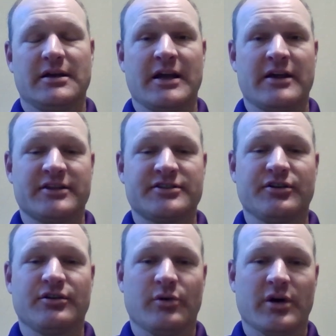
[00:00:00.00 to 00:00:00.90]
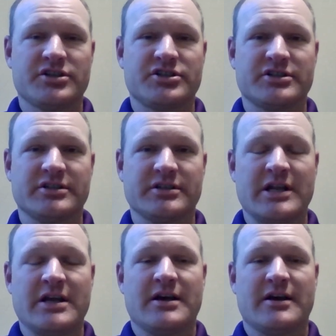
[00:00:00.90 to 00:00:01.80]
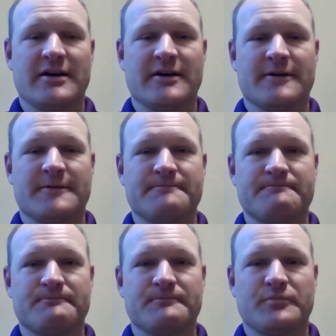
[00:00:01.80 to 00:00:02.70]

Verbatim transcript: Yeah, that's a good question. Um,